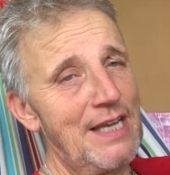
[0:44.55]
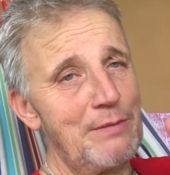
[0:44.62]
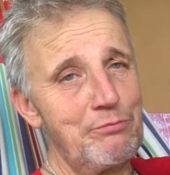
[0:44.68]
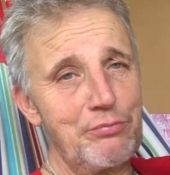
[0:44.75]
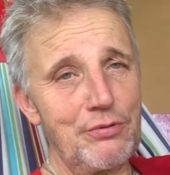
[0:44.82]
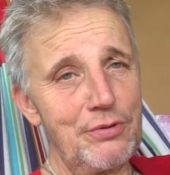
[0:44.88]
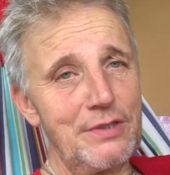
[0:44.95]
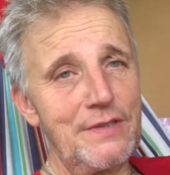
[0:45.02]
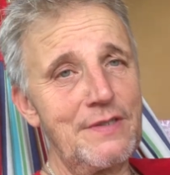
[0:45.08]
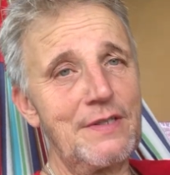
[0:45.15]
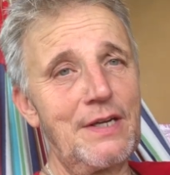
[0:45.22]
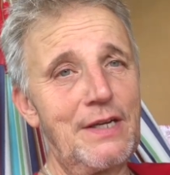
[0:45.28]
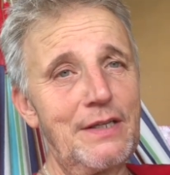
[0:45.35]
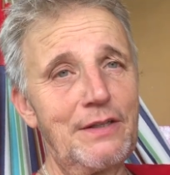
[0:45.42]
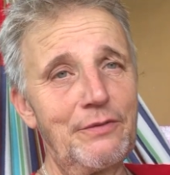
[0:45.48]
April is
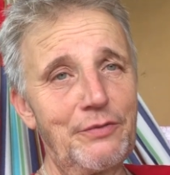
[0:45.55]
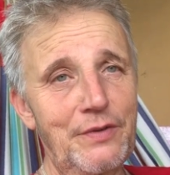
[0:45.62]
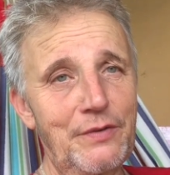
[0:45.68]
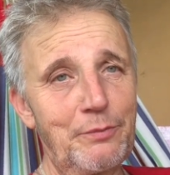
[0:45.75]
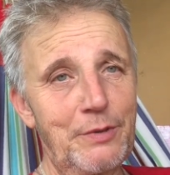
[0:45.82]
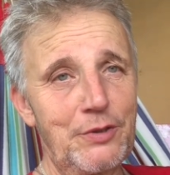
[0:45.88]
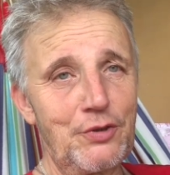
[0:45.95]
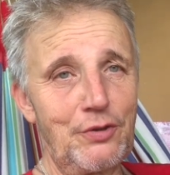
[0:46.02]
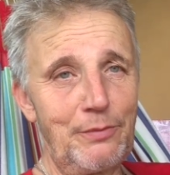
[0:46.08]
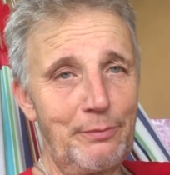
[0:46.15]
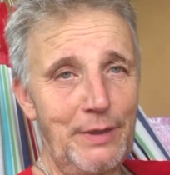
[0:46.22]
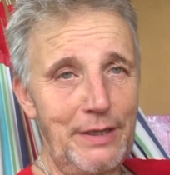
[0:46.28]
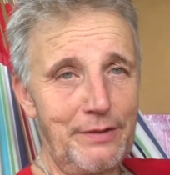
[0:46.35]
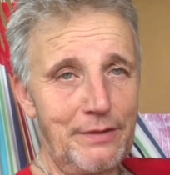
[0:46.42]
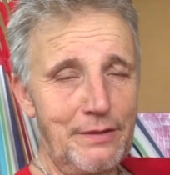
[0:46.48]
kind of a special
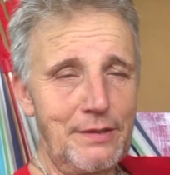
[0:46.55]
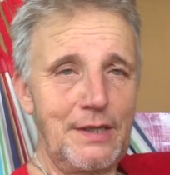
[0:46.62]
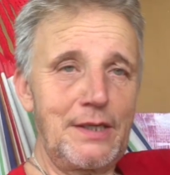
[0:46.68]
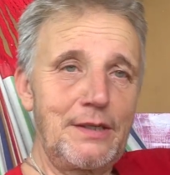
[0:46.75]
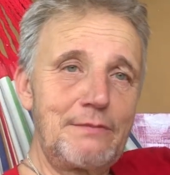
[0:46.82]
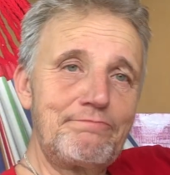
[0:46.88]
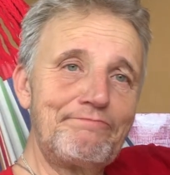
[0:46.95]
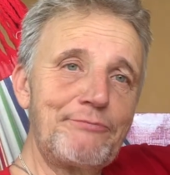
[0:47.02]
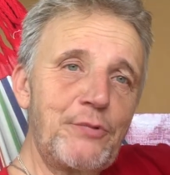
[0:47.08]
month and